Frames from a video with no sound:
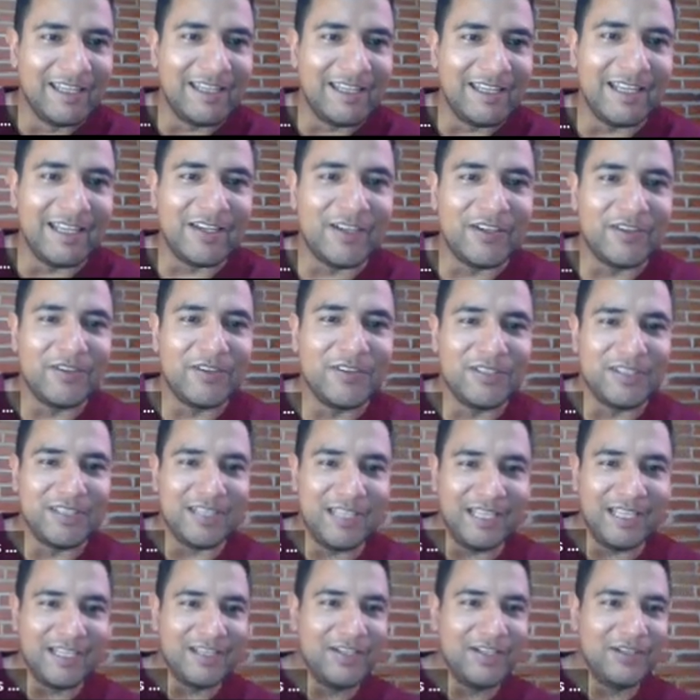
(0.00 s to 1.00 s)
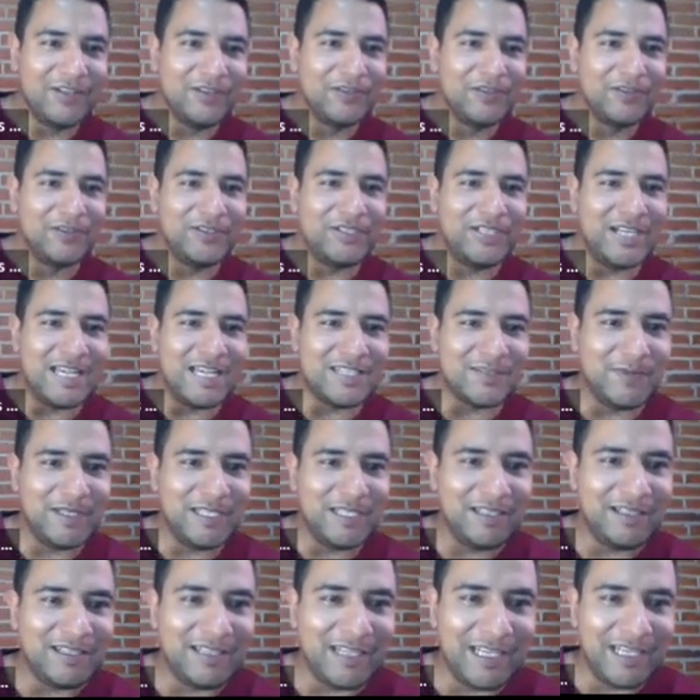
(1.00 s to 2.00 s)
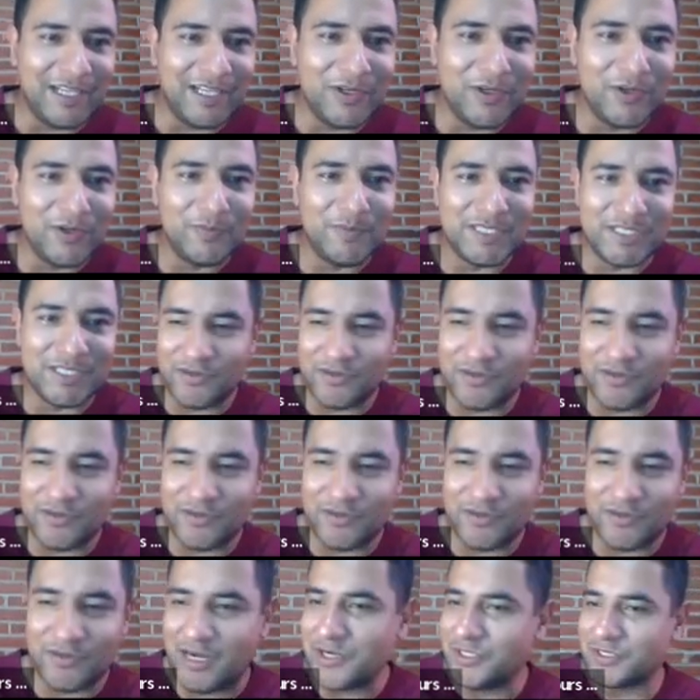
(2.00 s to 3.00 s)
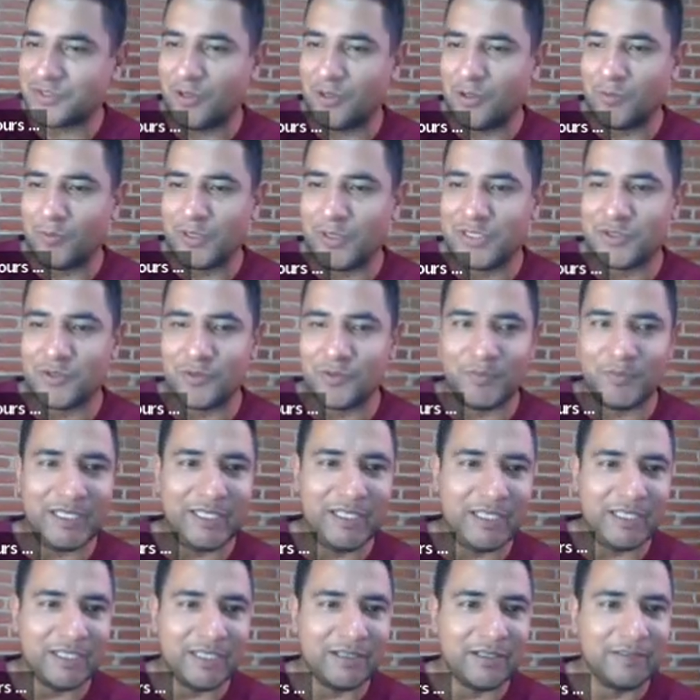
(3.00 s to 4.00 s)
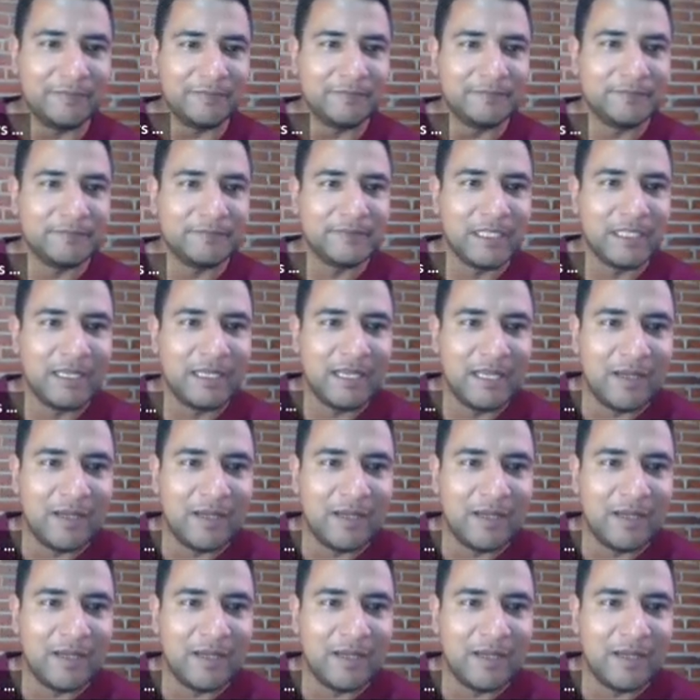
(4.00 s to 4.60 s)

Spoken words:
Thank you, Jasmine. Thank you, Mr. Rajit, as always, to be here.